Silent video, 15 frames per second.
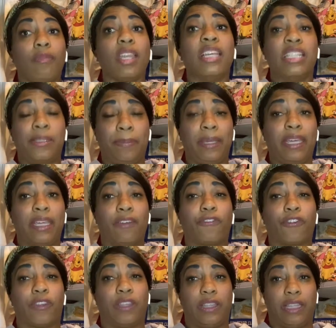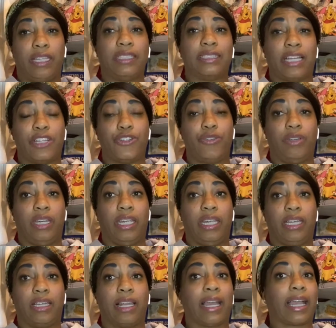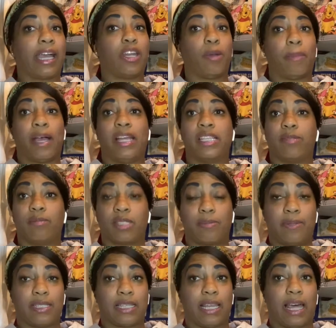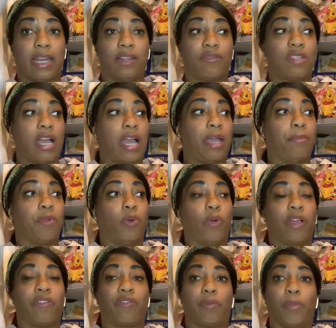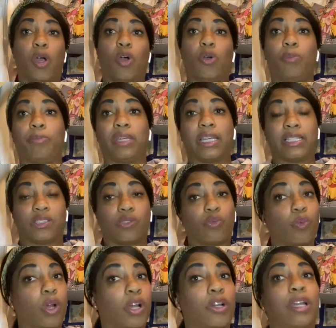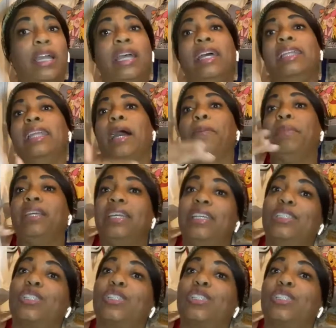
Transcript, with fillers: spend for the things that you need. Like I know my husband spends a lot of time away from home because of work. I mean, he's